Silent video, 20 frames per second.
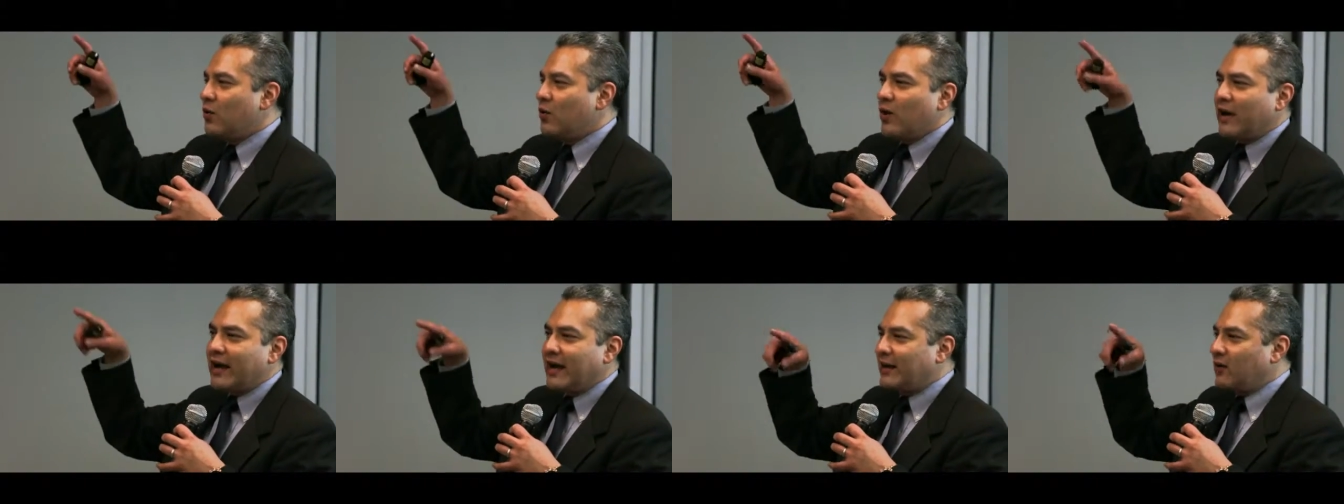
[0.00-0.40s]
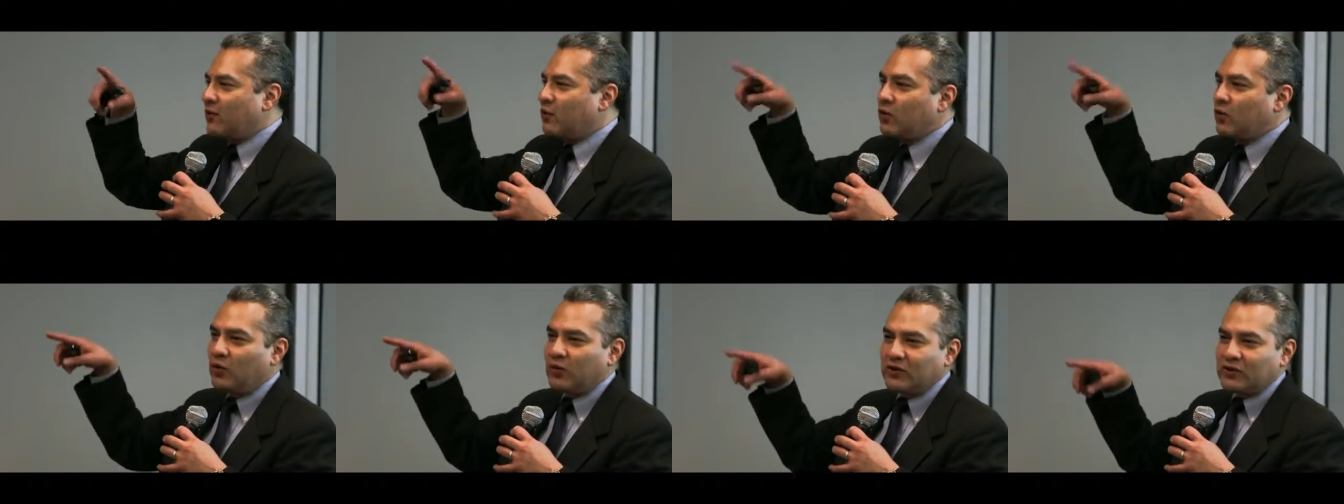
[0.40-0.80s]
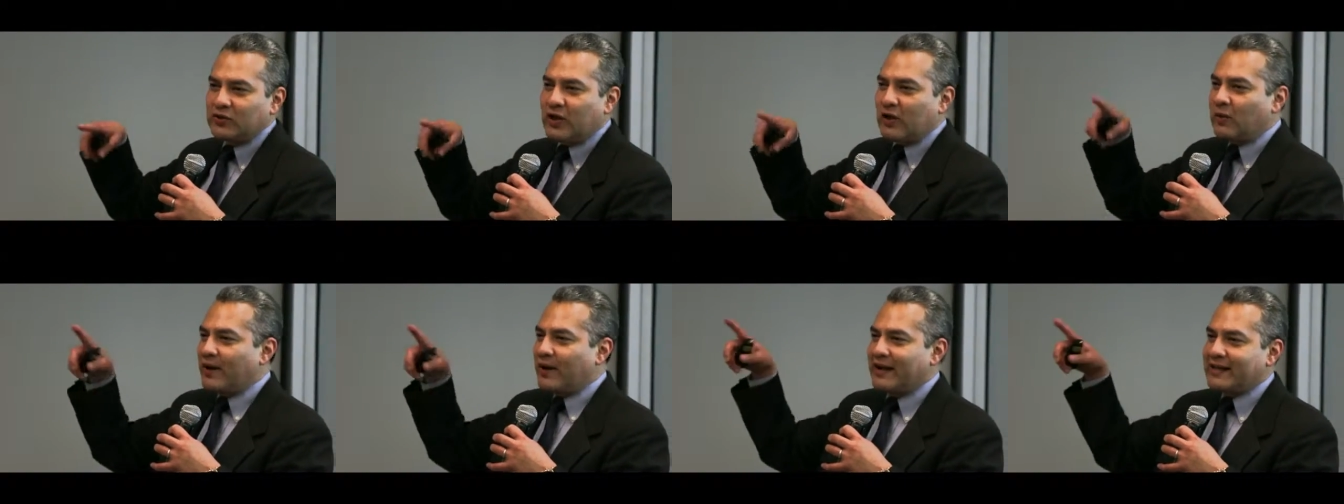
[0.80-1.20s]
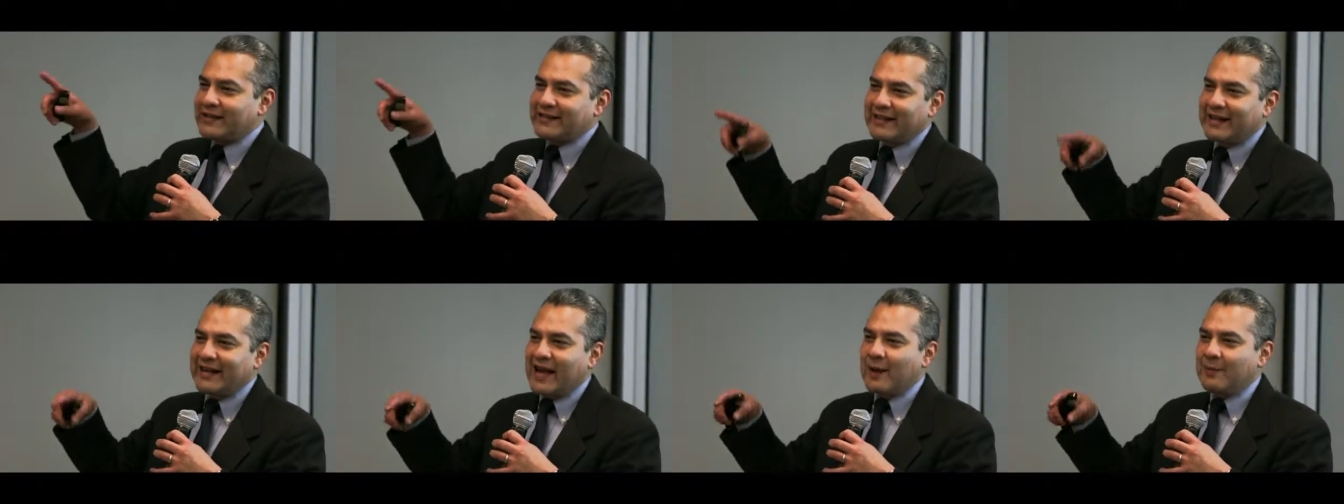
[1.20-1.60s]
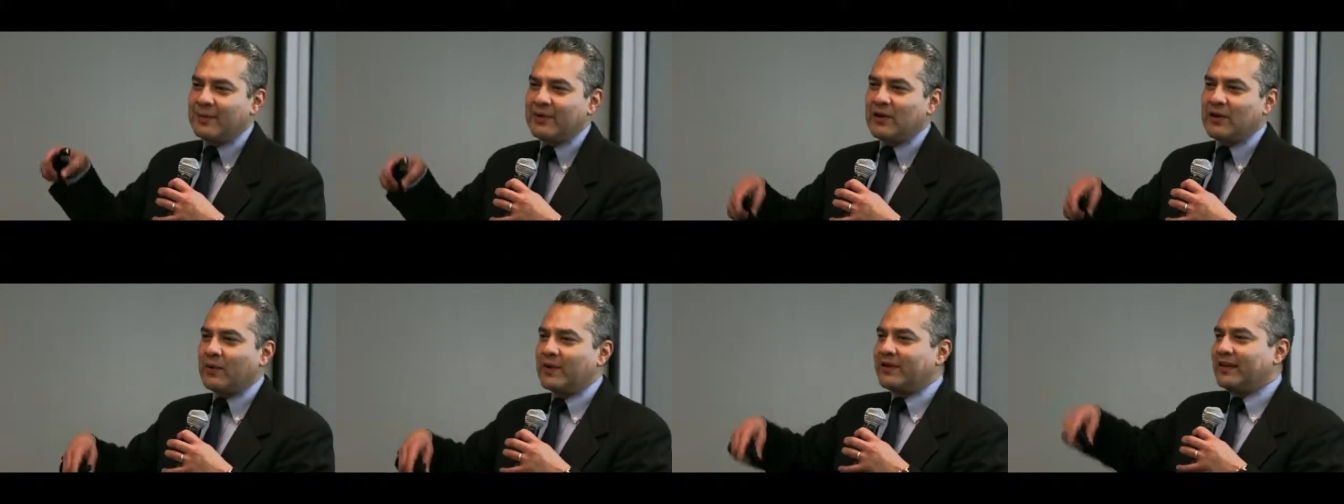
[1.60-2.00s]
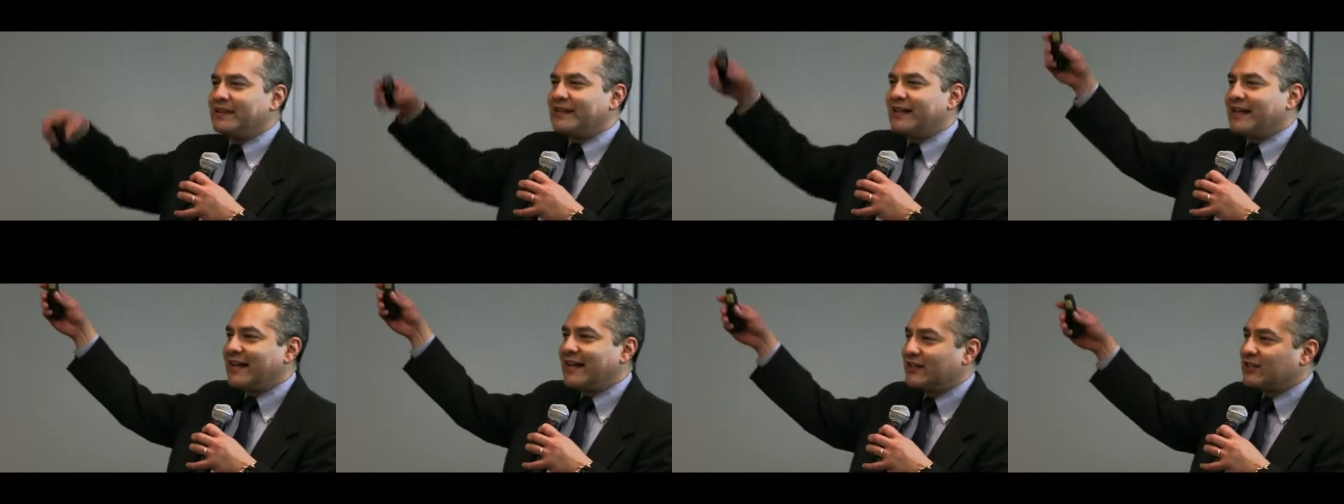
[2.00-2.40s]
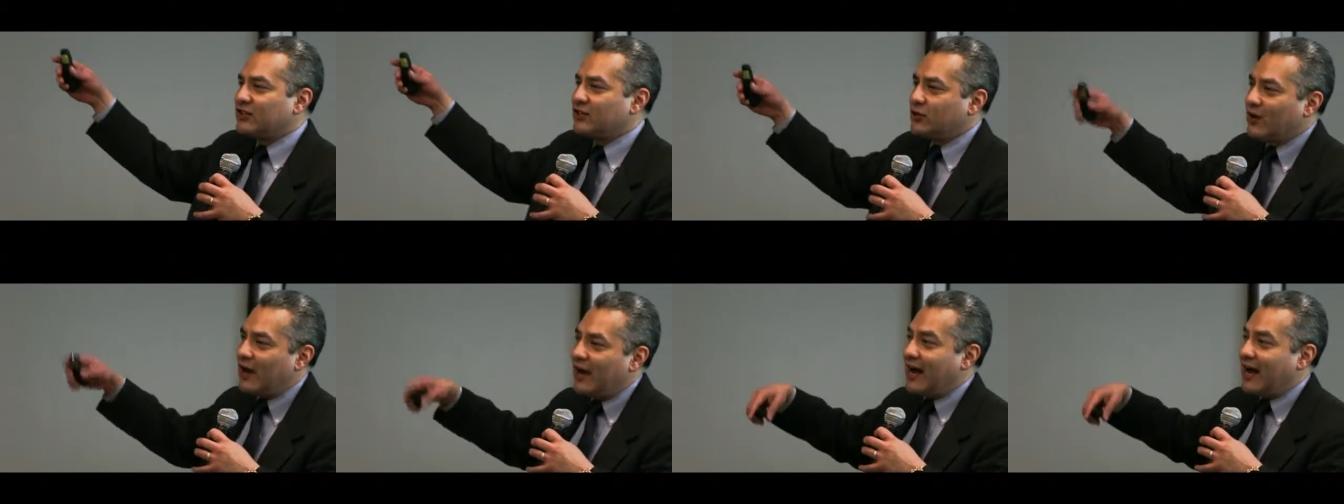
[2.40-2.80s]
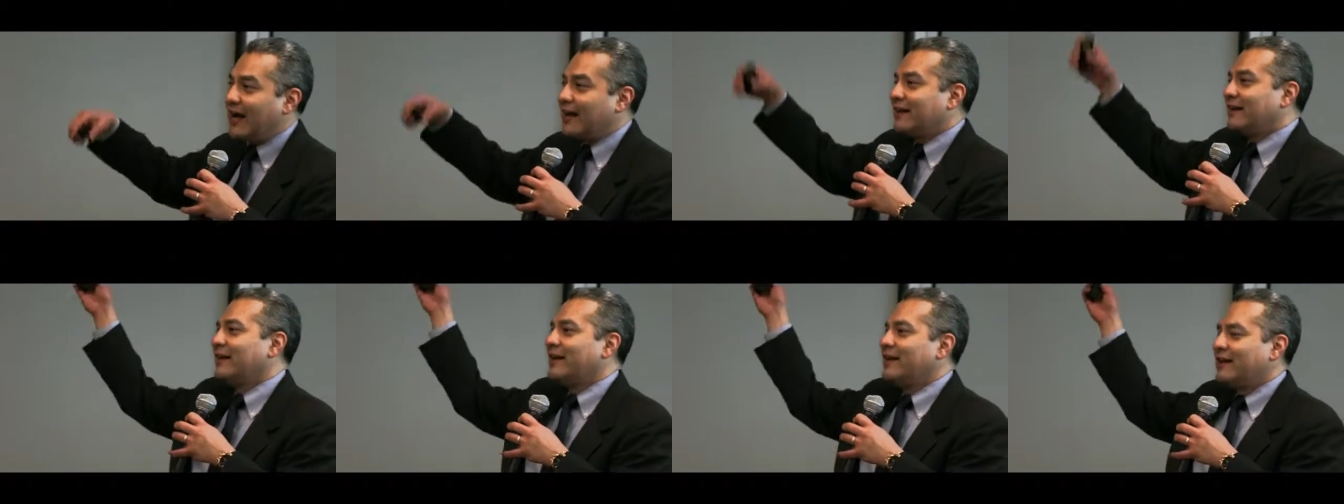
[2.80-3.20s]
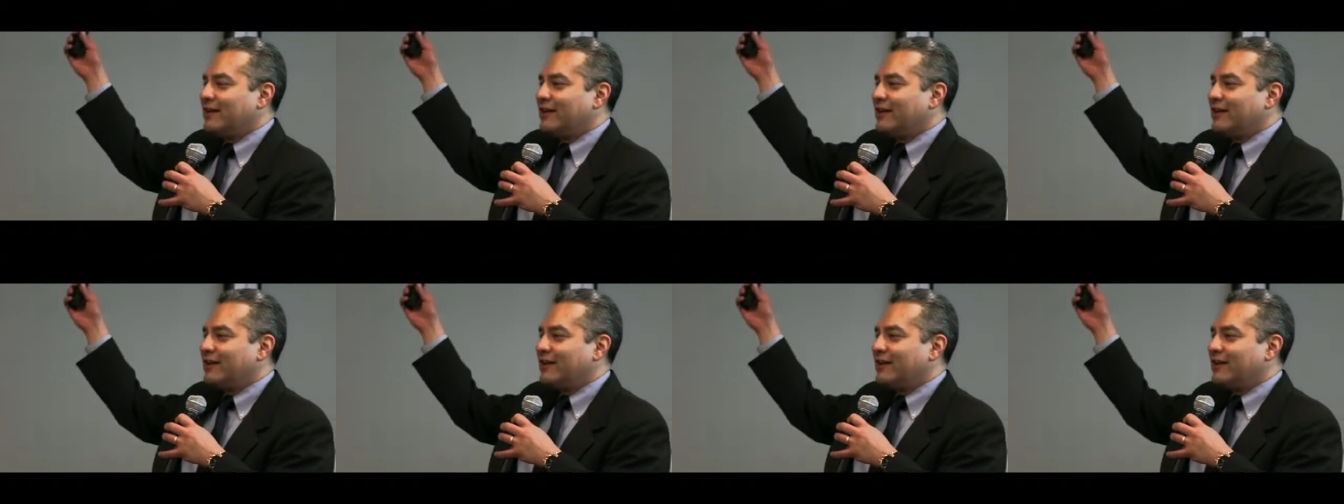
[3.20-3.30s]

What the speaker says: What kind of rules do I want to set up? When this thing gets too hot,